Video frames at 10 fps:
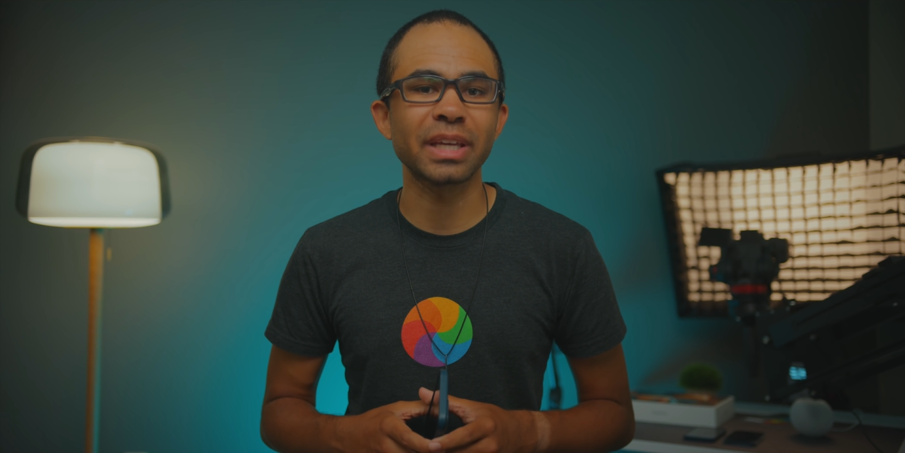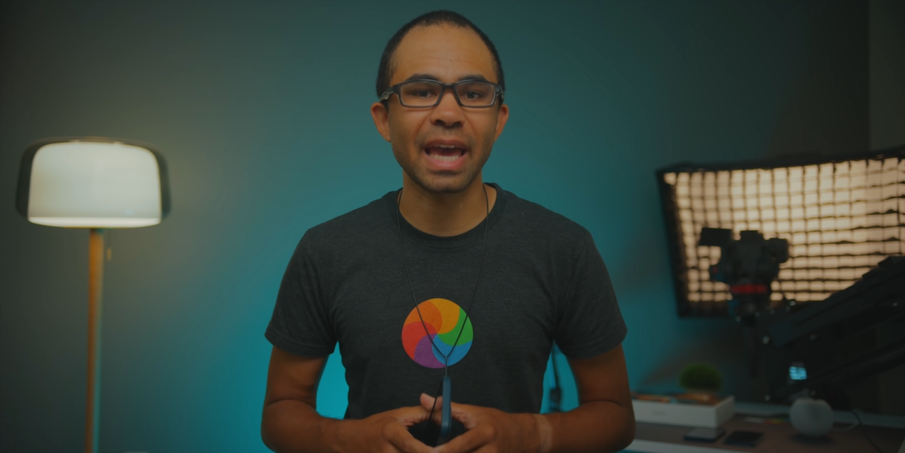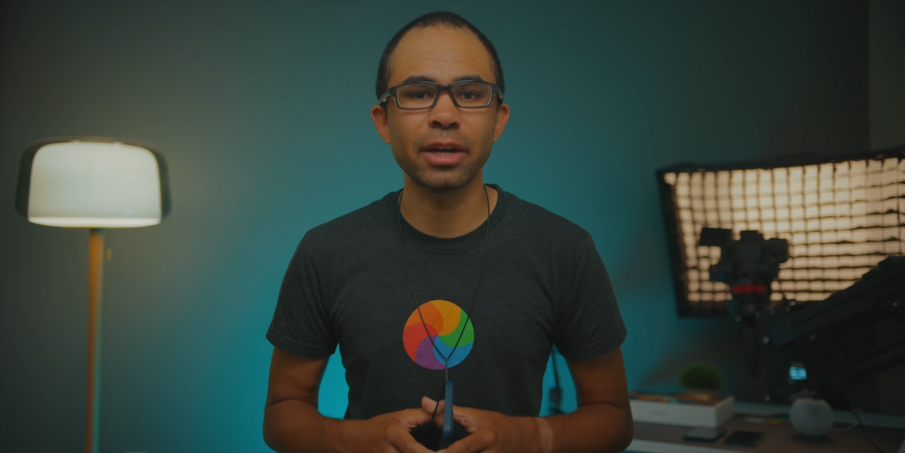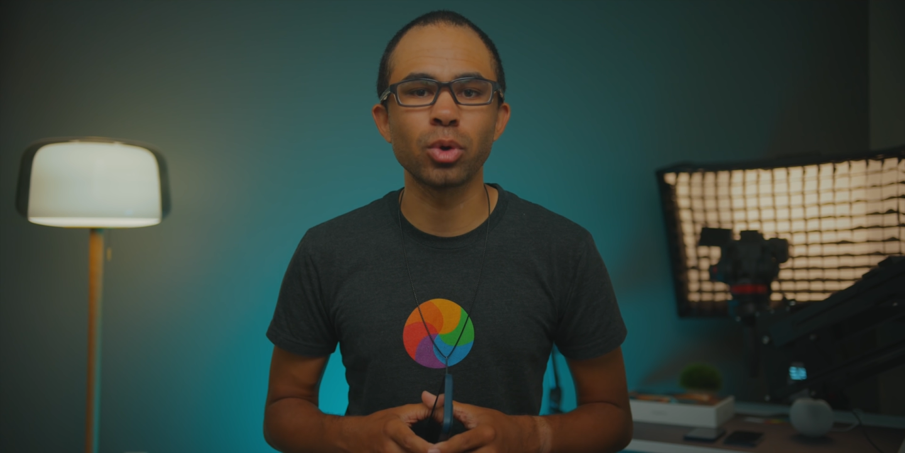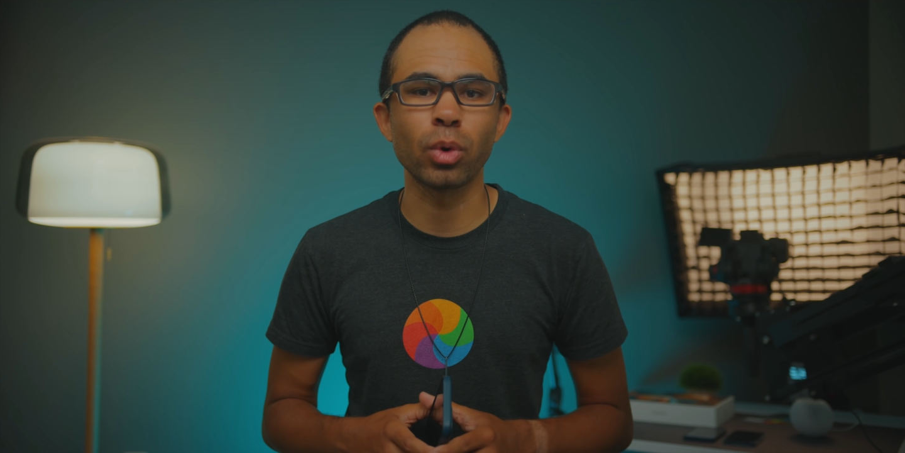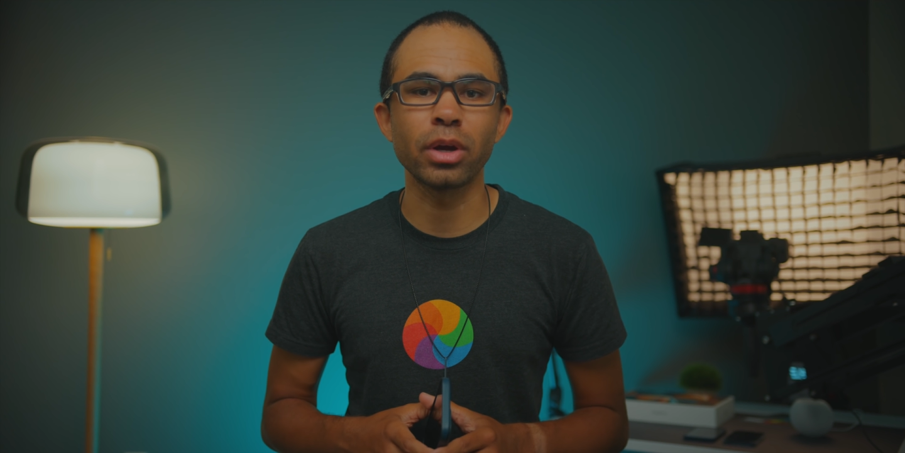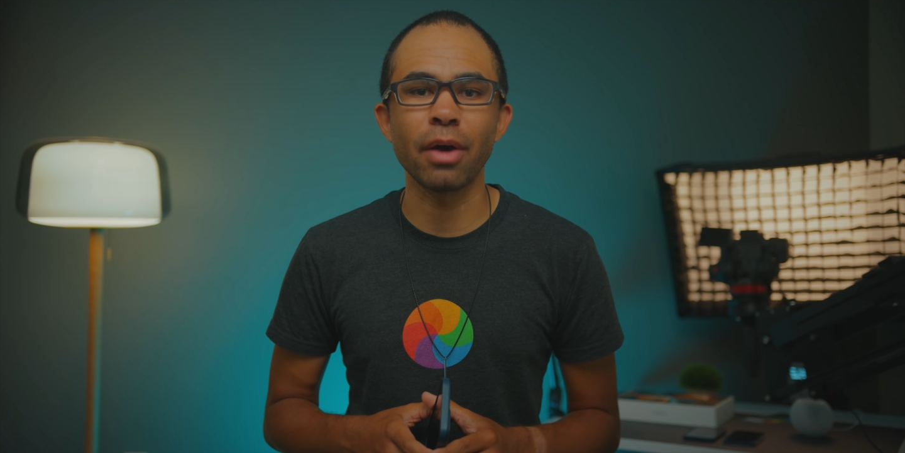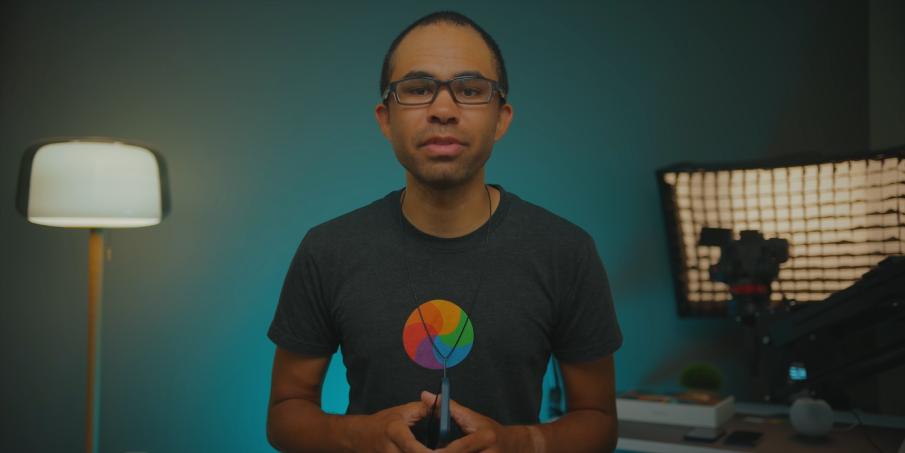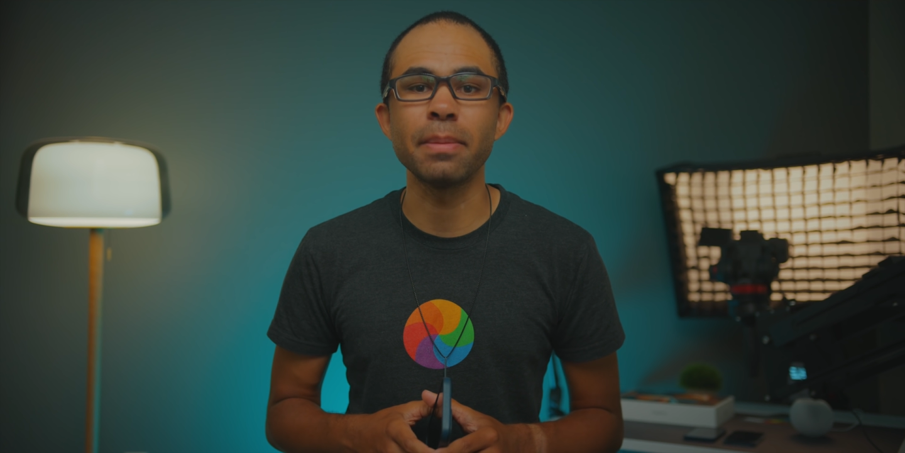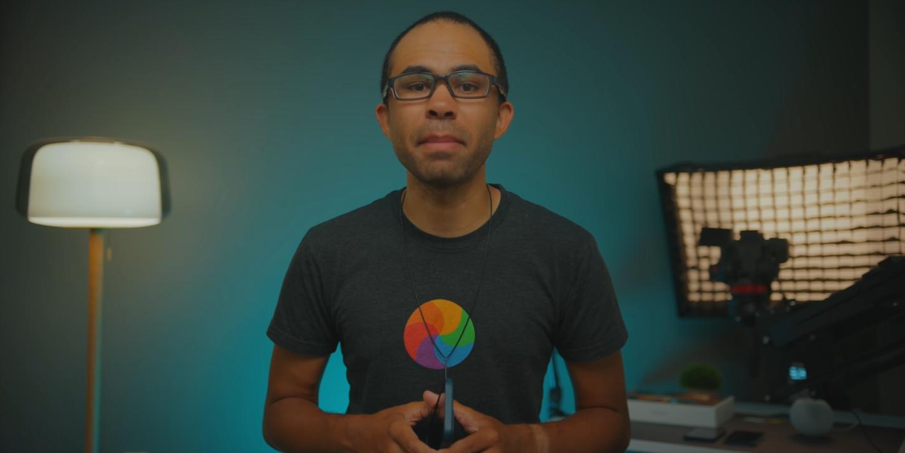category
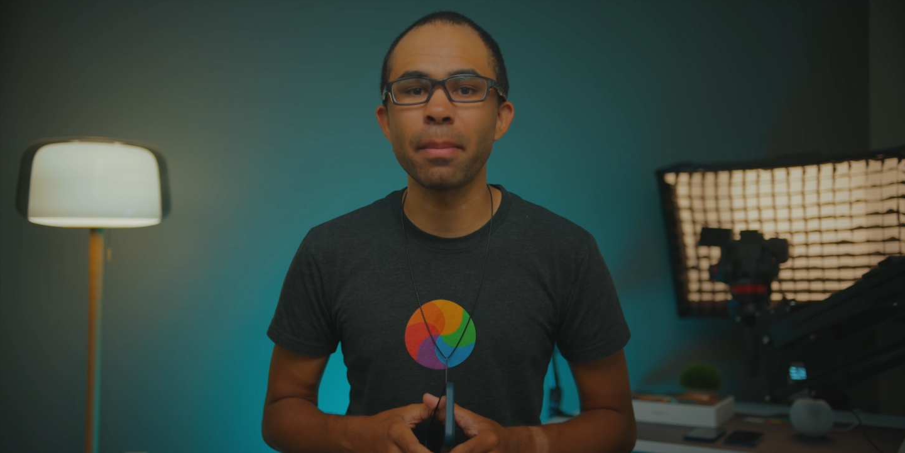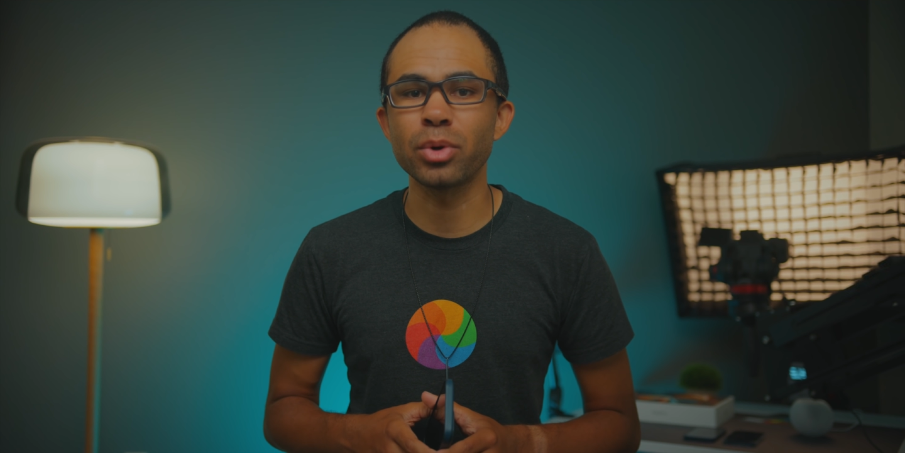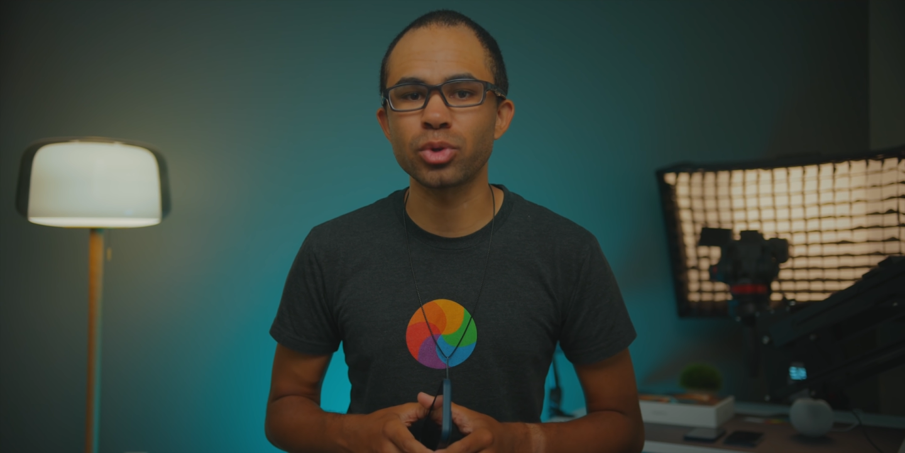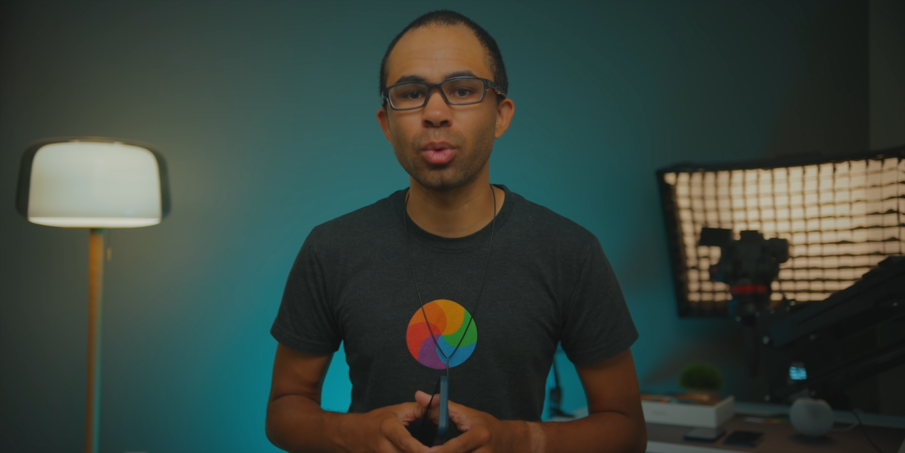of the members